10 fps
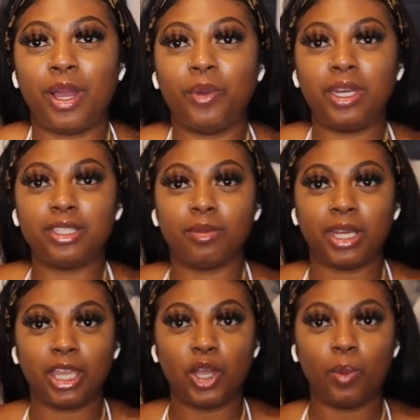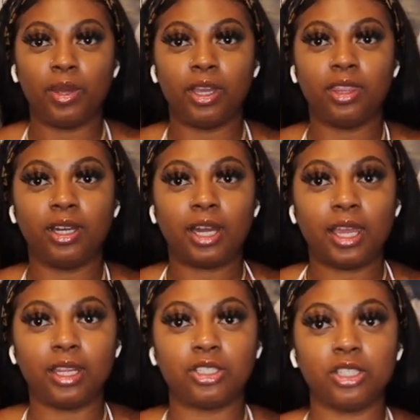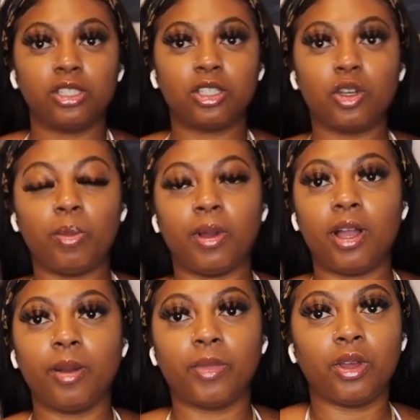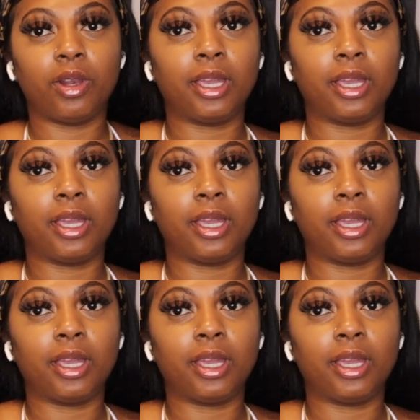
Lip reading: I would need somebody help. But other than that, it's just still bomb though.